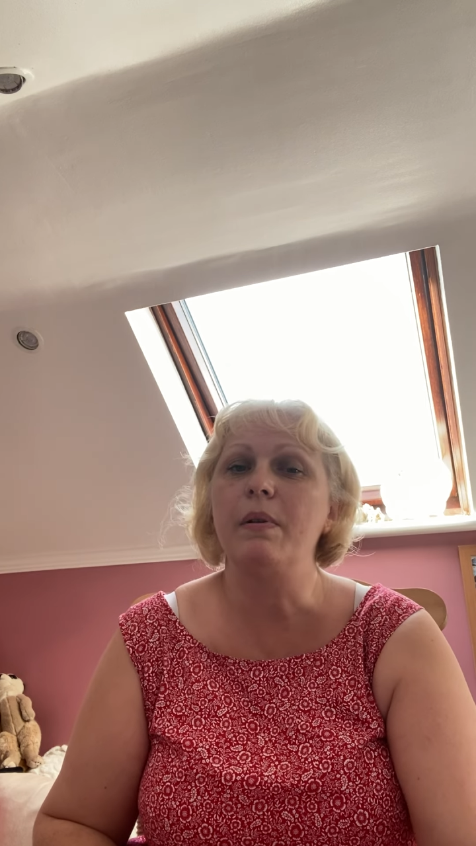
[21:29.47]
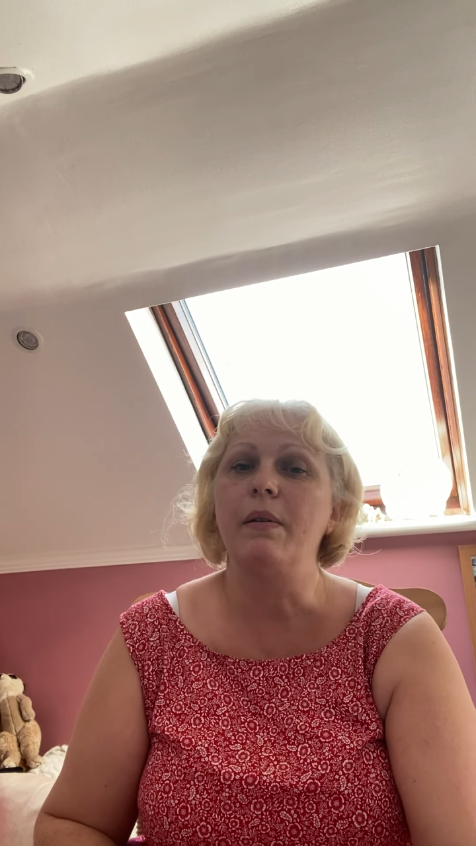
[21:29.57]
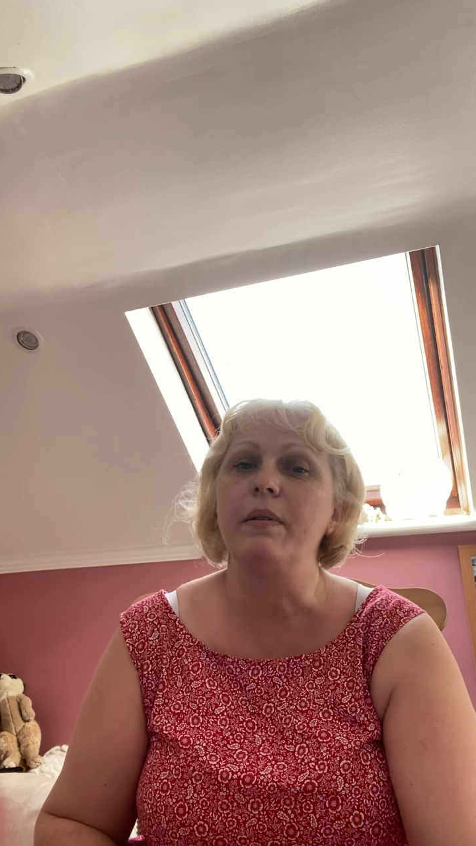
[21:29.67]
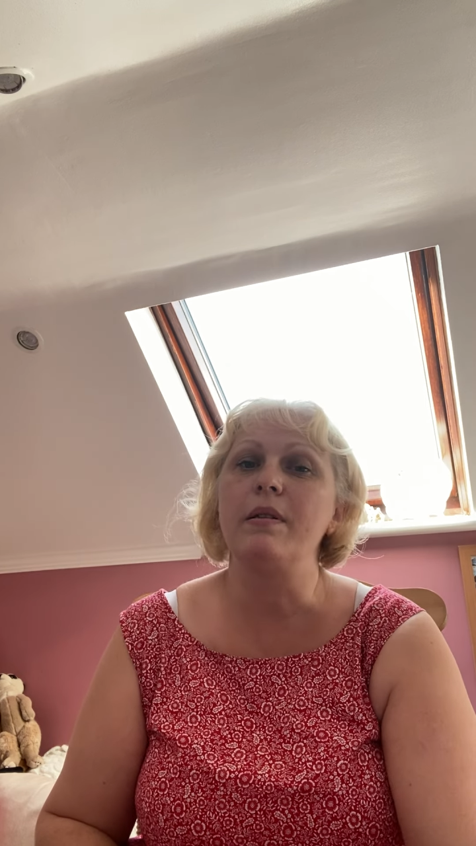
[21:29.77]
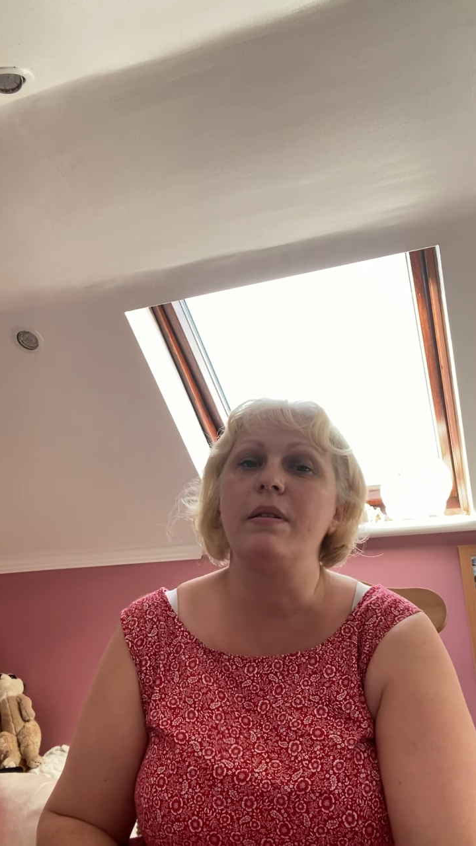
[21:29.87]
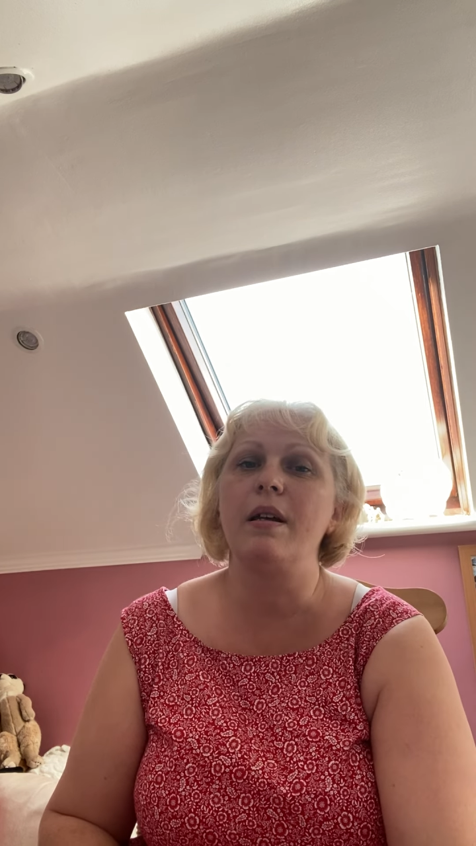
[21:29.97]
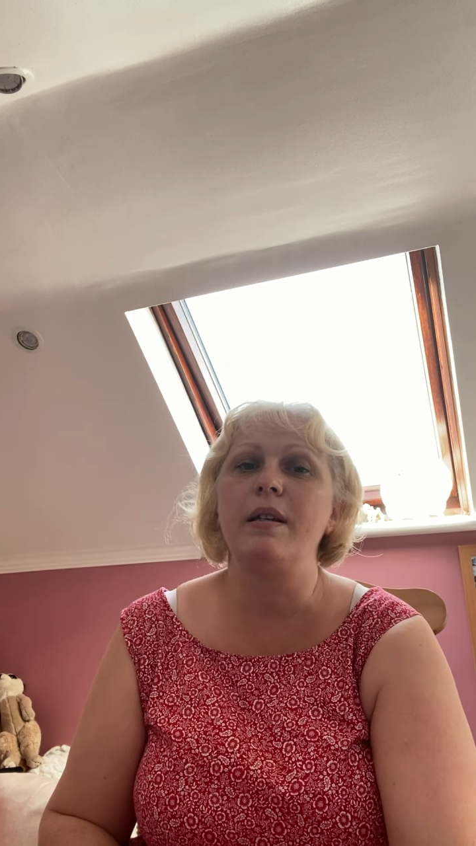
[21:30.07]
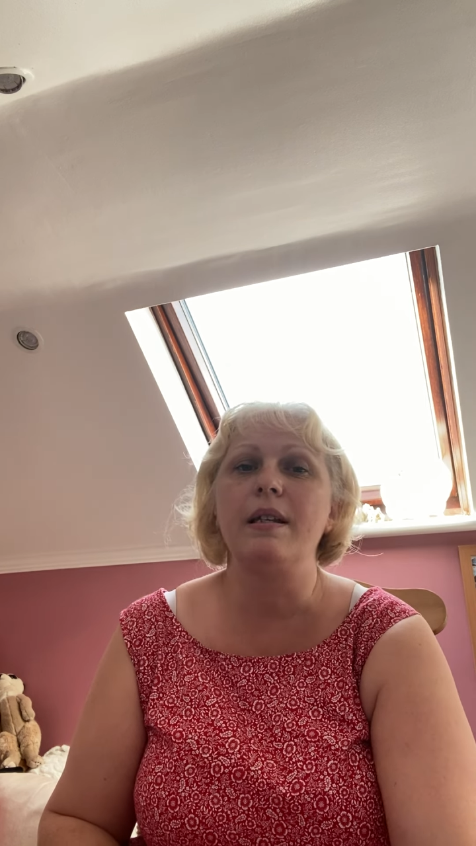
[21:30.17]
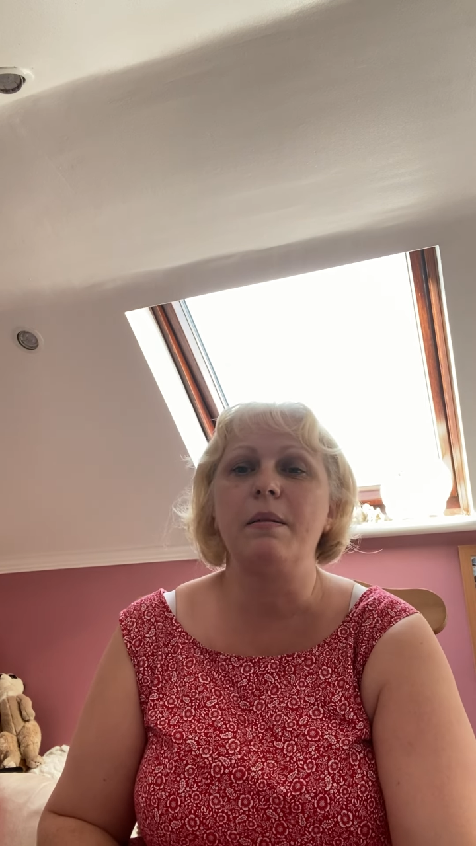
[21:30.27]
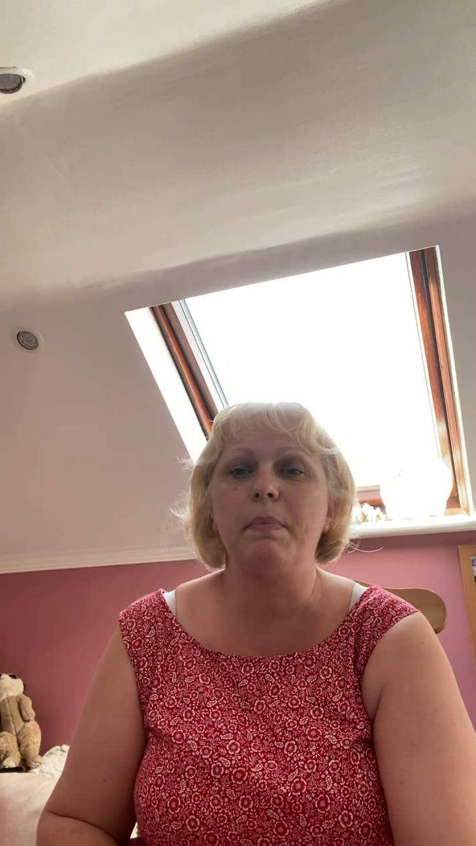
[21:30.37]
I'm going to turn
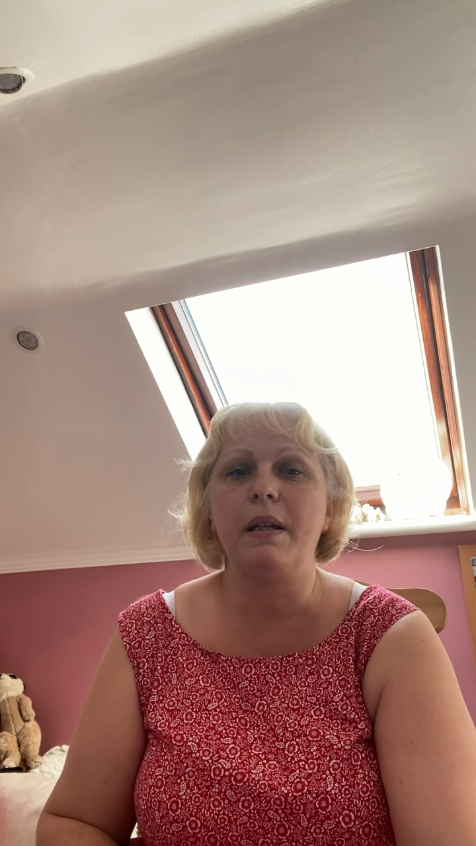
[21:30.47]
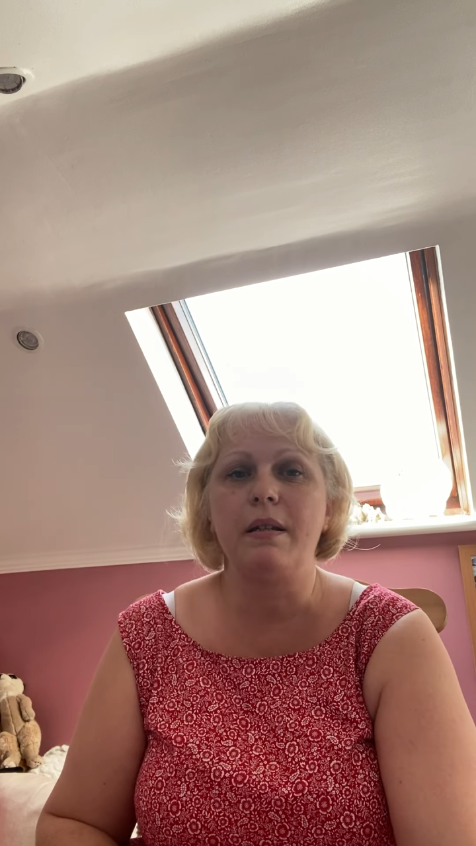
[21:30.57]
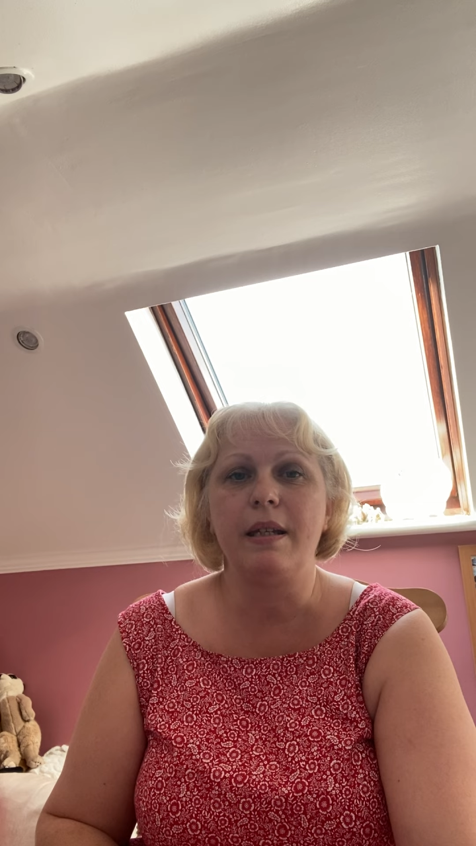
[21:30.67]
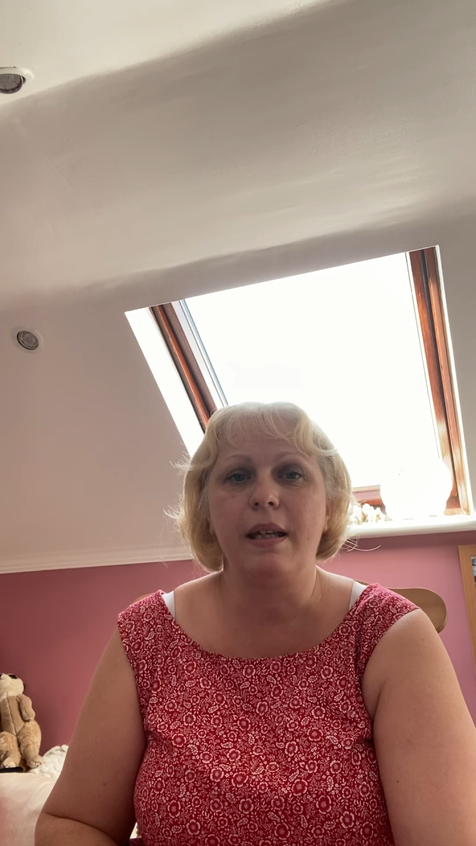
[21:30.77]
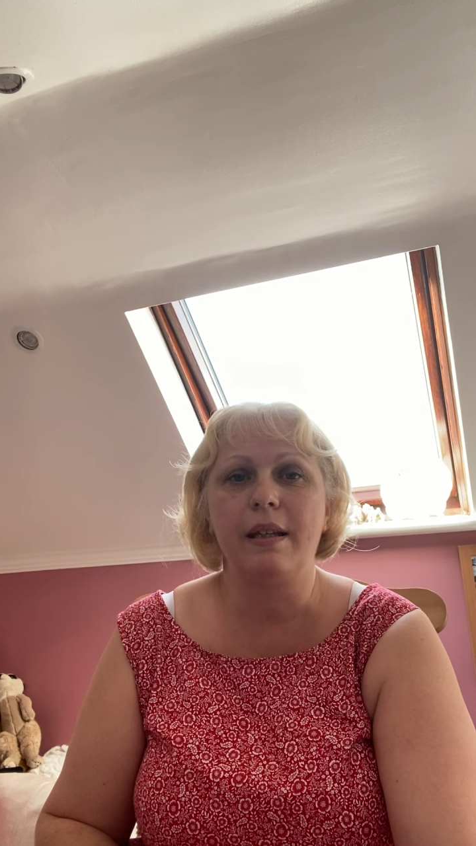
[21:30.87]
it into bunting,